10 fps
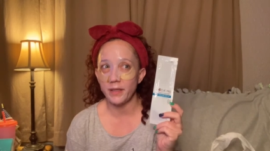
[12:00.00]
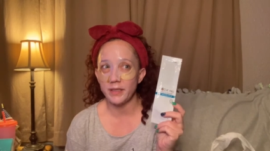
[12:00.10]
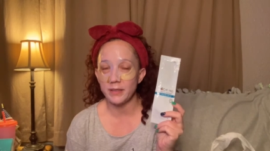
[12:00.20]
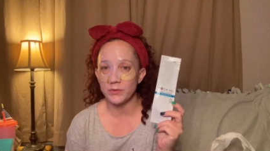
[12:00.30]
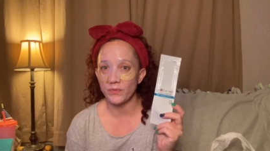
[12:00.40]

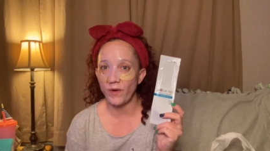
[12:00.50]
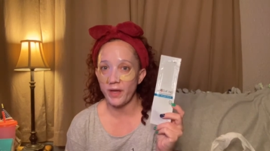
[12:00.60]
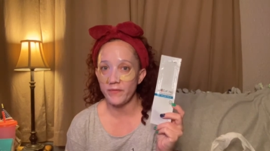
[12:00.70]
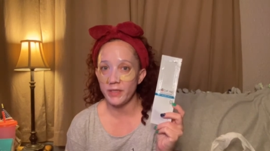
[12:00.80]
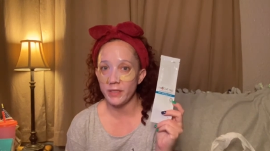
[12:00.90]
think there was
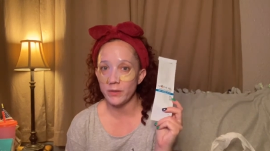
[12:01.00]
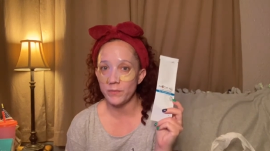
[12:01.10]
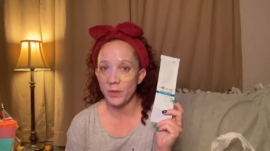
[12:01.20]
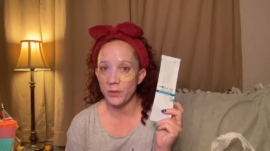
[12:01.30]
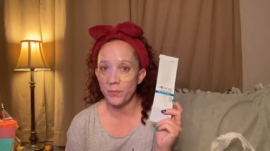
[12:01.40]
5 in here,
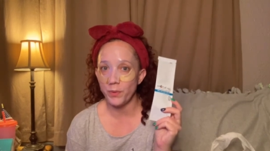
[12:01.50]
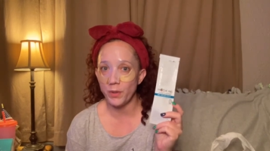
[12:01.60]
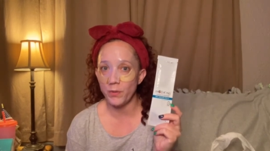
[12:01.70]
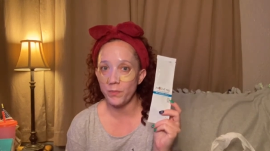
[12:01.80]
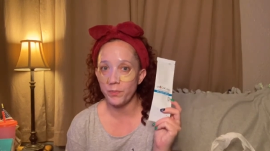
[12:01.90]
Moda
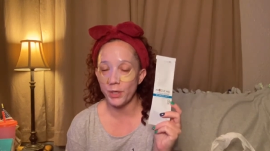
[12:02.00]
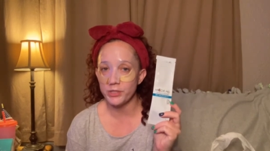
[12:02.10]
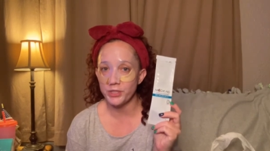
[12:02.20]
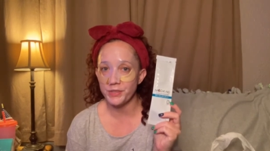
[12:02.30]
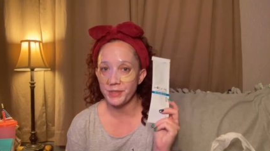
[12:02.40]
Pro
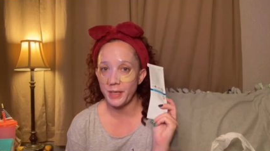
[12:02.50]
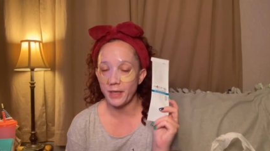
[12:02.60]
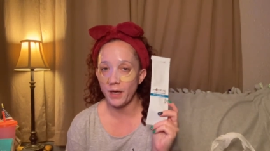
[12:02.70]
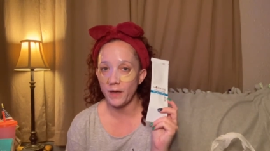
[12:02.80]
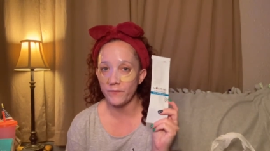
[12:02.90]
brushes that I
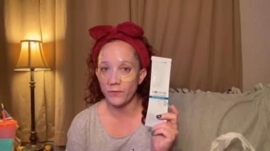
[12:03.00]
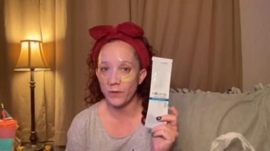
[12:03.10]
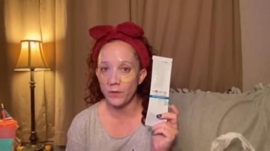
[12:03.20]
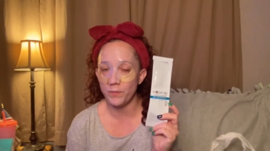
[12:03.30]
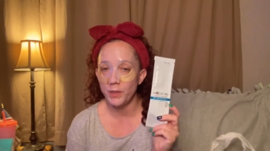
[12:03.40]
got
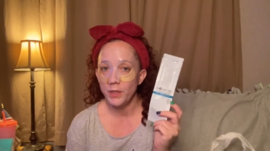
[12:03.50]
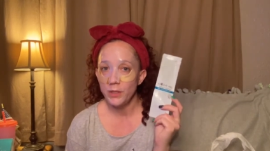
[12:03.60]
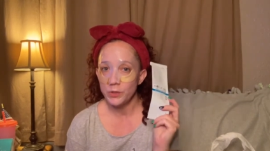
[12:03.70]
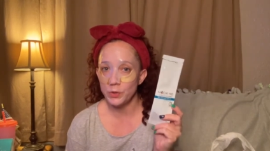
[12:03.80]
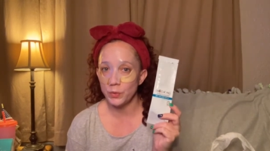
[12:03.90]
from
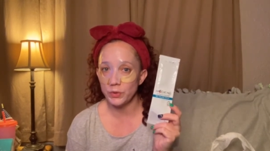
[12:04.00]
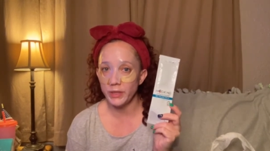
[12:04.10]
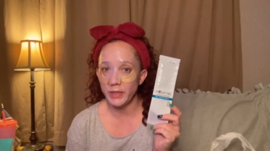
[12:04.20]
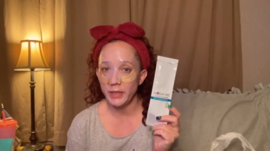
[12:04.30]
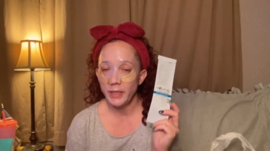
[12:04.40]

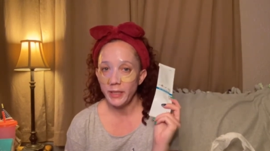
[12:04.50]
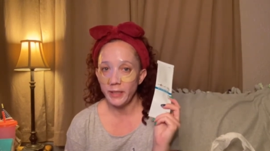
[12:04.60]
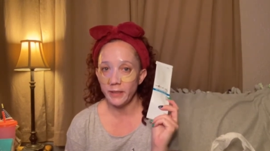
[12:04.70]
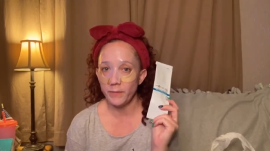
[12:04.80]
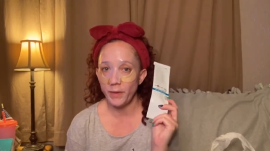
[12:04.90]
Julie
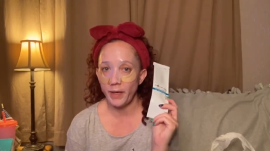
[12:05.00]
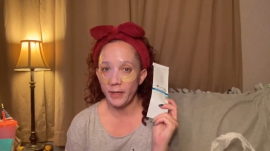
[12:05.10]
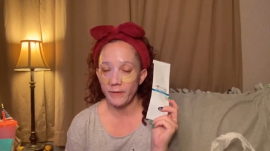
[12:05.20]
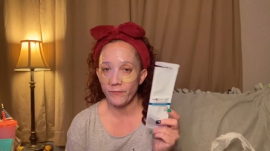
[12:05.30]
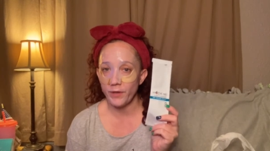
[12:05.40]
in
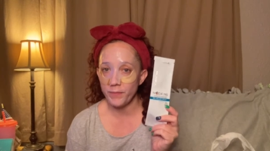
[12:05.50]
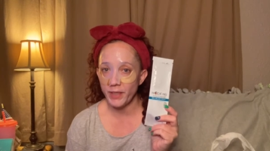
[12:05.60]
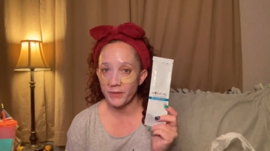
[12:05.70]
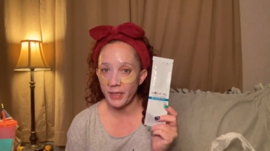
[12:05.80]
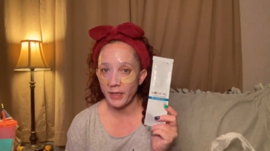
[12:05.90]
my friend
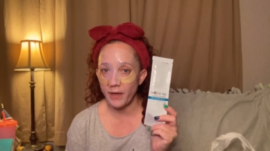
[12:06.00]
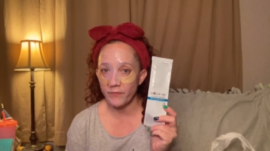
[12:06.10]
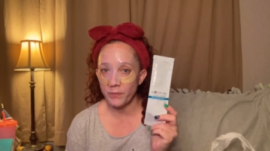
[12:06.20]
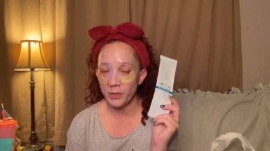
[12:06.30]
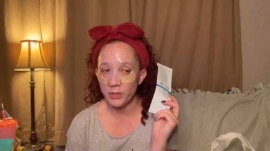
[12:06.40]
mail that I got
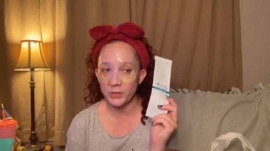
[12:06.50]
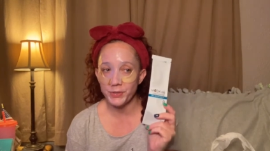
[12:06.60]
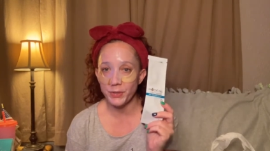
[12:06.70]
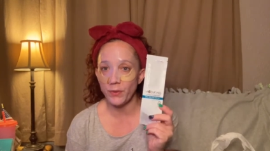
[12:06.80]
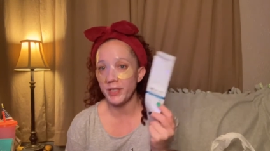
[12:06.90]
from her.
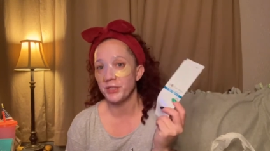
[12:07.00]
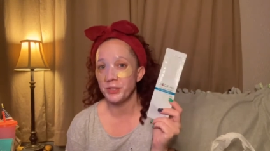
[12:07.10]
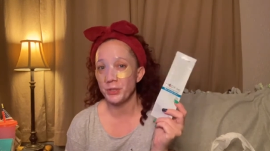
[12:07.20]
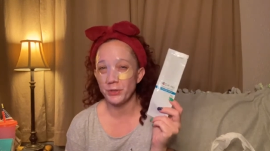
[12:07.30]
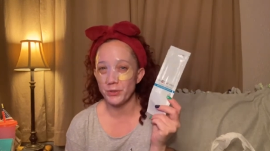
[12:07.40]
So I just
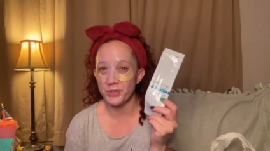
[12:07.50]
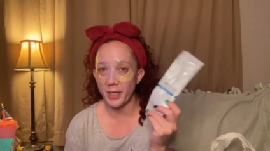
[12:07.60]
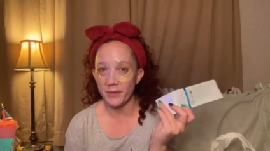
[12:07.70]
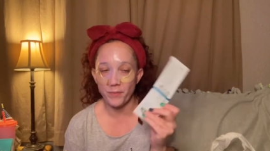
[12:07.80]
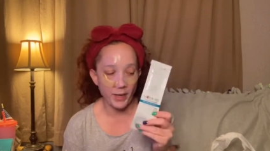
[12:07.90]
took those
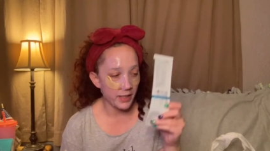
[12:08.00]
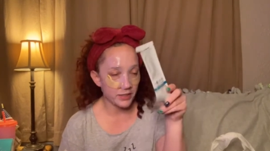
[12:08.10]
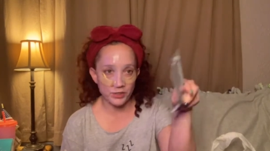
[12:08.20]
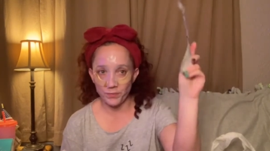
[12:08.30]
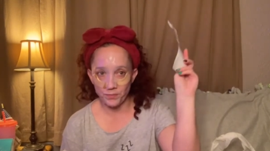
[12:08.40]
out of the
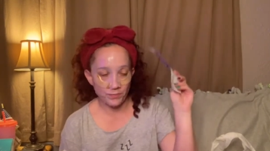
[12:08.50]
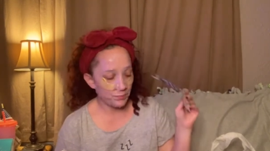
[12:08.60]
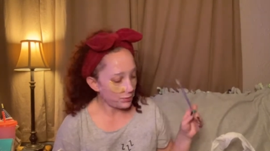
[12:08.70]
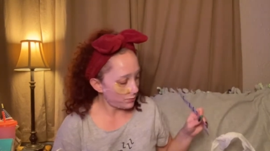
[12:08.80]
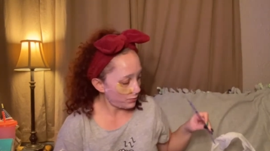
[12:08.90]
package and
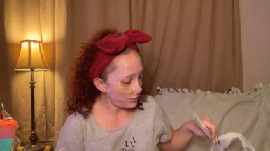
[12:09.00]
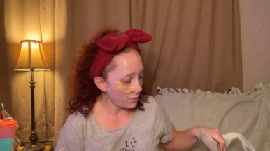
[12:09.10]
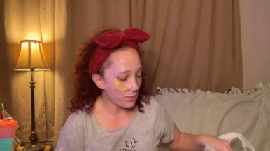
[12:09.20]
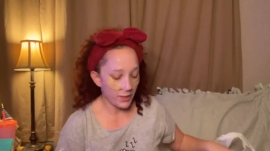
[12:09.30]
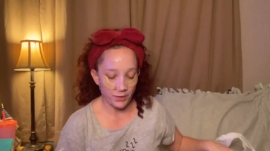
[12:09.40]
put them with
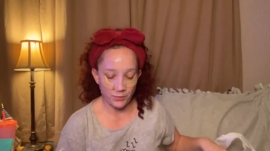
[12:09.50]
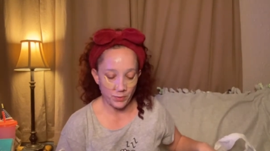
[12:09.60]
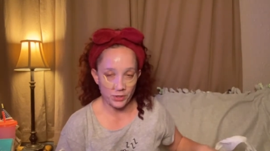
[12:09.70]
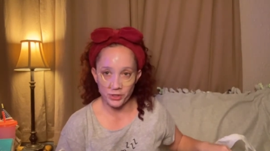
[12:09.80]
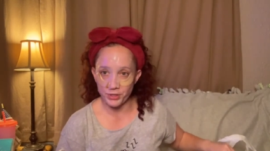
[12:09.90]
all my other
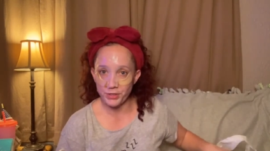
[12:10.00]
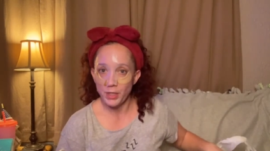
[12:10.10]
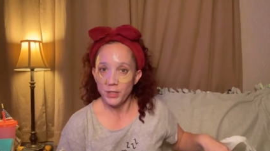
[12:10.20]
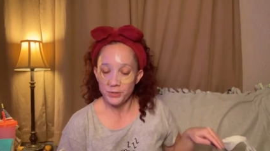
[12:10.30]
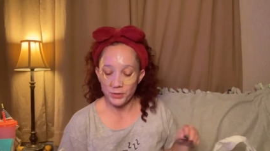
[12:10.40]
brushes.
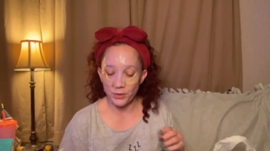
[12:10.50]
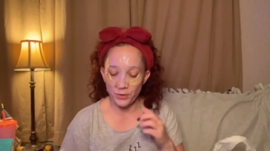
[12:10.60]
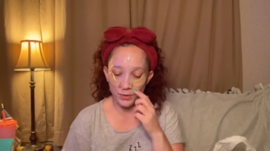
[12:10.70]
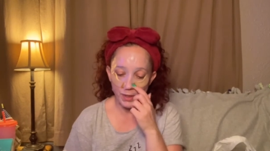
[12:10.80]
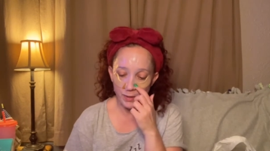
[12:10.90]

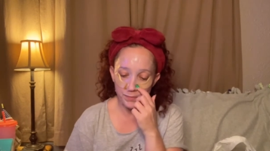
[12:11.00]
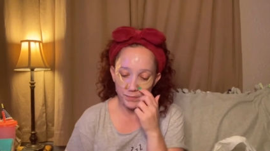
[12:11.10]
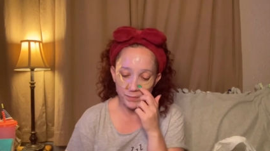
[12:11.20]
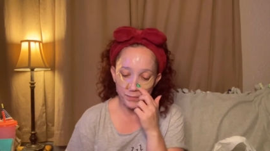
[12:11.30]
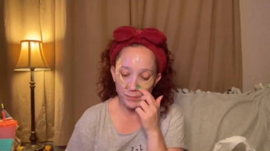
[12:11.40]
So
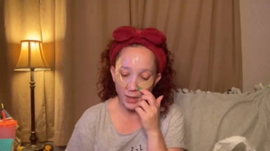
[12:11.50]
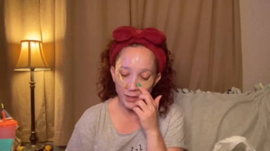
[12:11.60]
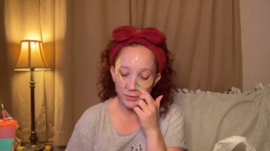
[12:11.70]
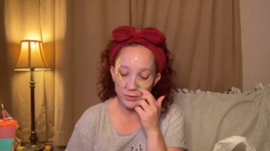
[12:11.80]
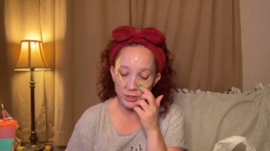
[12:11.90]
I
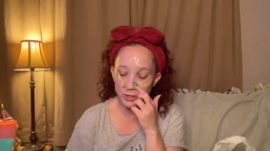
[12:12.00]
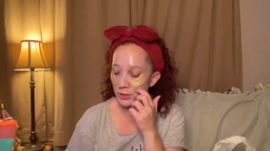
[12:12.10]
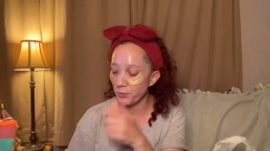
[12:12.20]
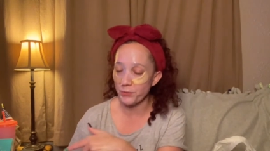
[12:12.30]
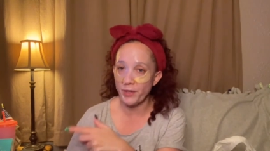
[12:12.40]

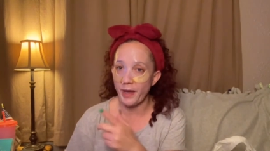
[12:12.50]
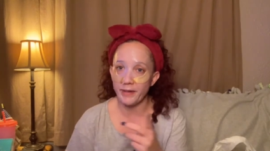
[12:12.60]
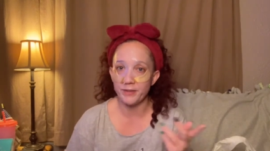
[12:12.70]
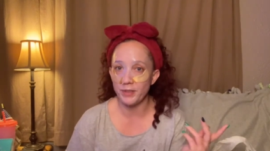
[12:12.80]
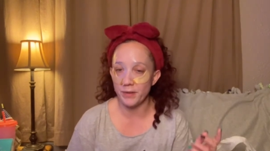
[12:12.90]
just threw that
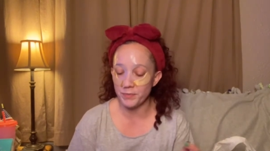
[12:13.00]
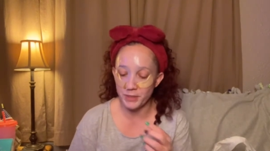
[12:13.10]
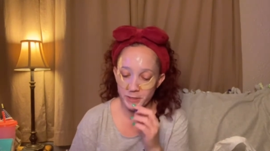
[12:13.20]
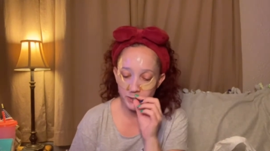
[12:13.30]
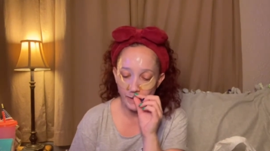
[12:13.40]
in the
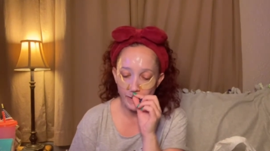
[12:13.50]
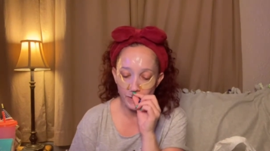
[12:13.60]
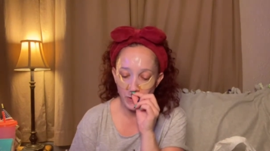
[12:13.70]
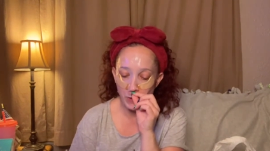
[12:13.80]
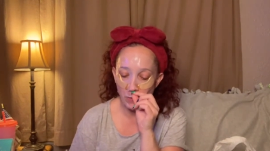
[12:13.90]
empties. I
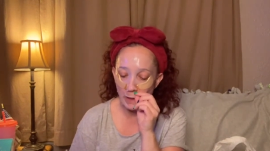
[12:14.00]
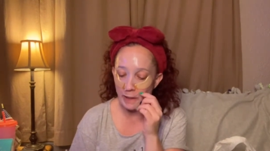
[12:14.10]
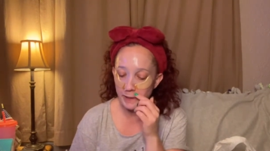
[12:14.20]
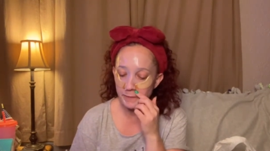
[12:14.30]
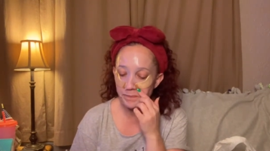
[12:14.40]
don't know
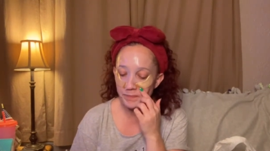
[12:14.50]
why.